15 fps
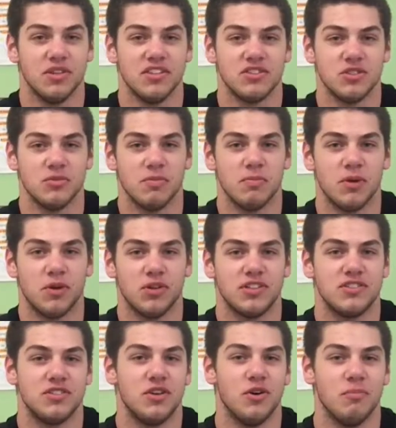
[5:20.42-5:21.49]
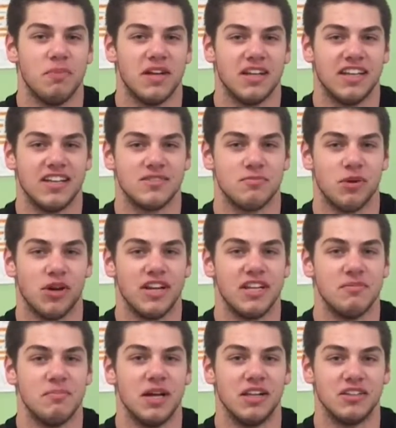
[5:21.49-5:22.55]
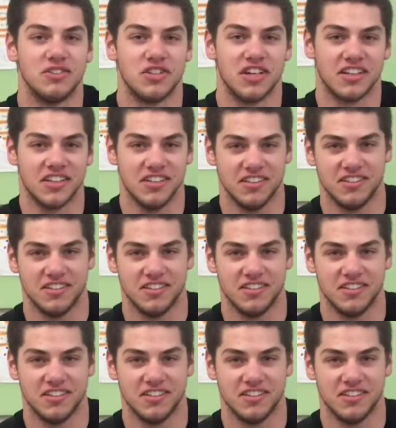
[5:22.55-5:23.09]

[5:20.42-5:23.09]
to win the Super Bowl because you don't bet against Brady and Belichick.